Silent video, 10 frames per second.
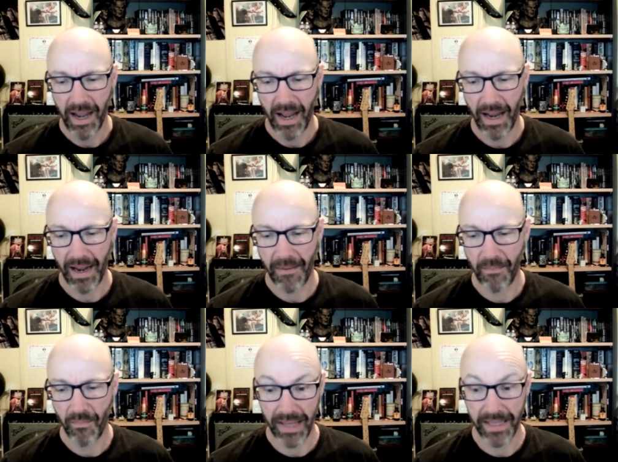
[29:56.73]

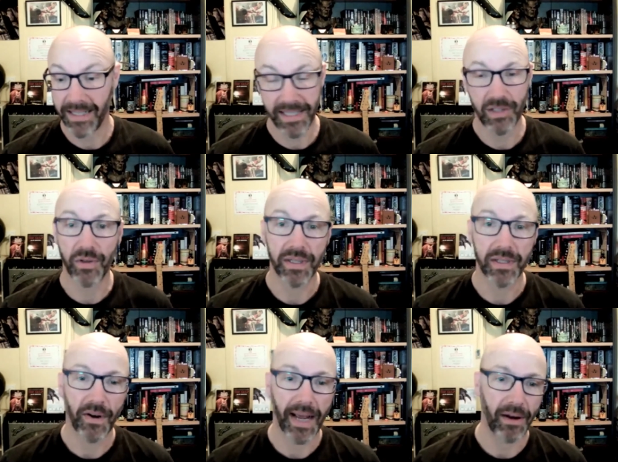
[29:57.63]
And this is new, it's
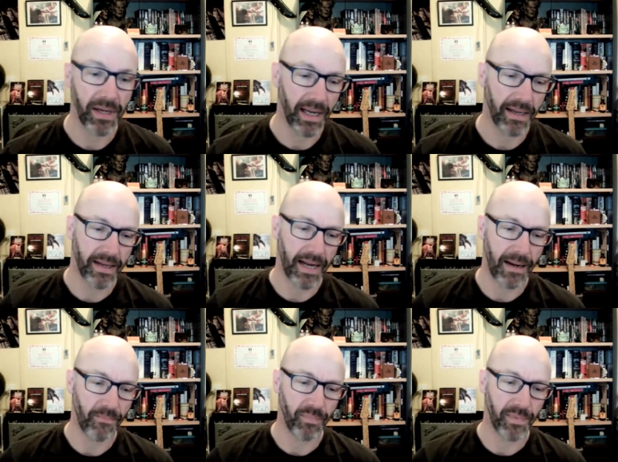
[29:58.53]
not out yet.
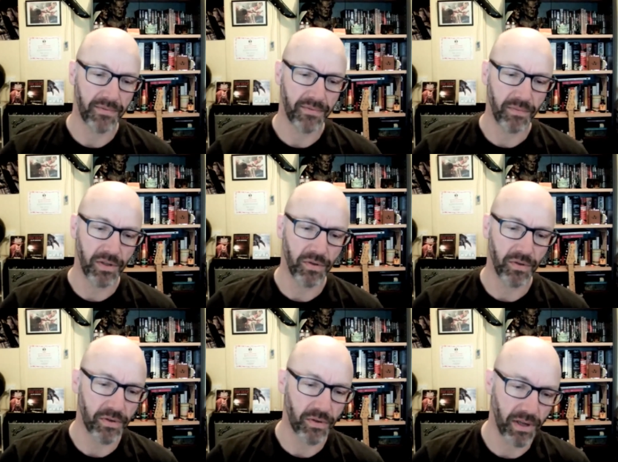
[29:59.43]
It's from a short
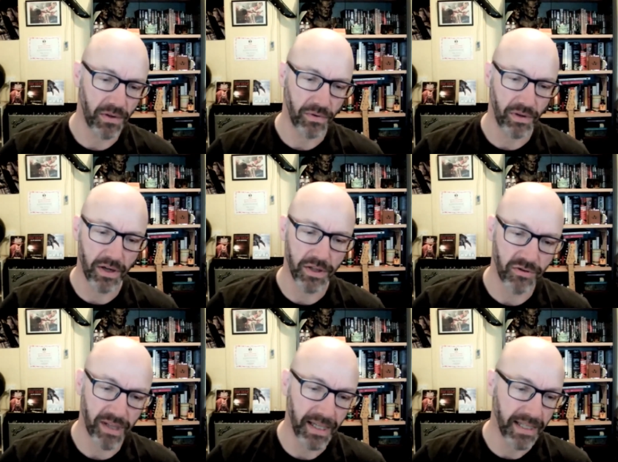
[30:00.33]
story called
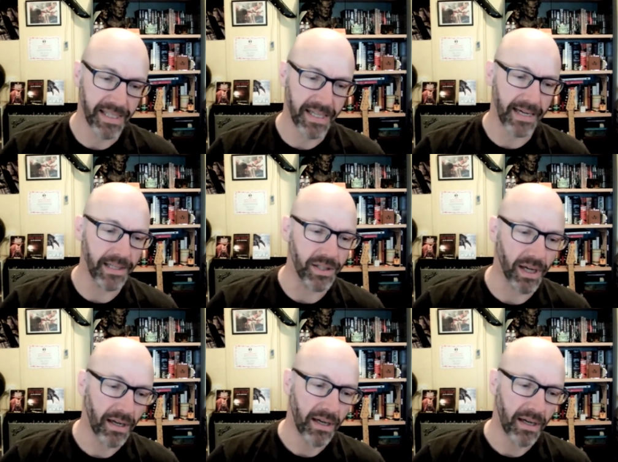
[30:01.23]
Nurturing His Nature.